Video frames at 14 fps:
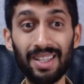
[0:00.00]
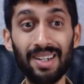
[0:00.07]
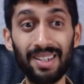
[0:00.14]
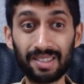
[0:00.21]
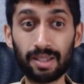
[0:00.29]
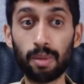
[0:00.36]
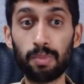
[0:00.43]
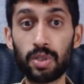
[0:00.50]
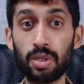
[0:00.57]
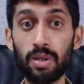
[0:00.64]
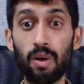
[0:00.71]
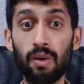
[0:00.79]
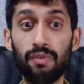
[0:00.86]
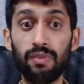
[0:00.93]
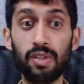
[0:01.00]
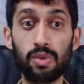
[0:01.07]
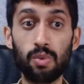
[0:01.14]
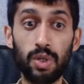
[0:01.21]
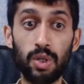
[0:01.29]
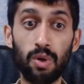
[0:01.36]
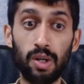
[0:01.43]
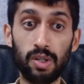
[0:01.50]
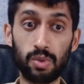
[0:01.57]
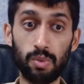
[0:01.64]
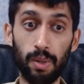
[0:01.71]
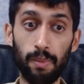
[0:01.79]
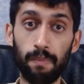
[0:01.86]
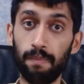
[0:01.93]
in the description of this video
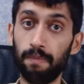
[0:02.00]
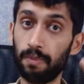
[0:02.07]
as well